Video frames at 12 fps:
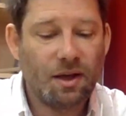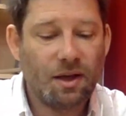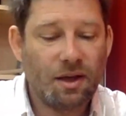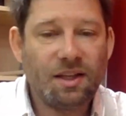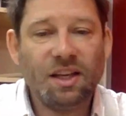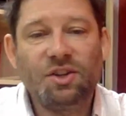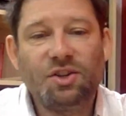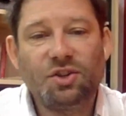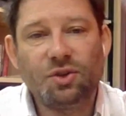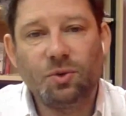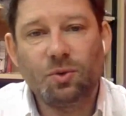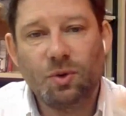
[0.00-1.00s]
The
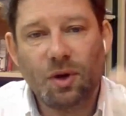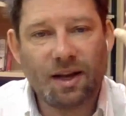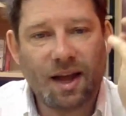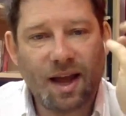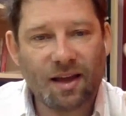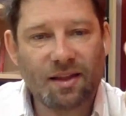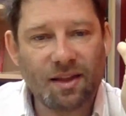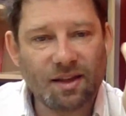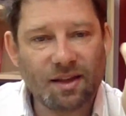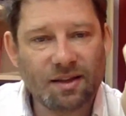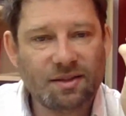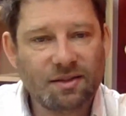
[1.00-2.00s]
issue and
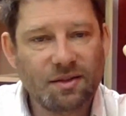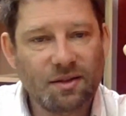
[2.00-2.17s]
ethics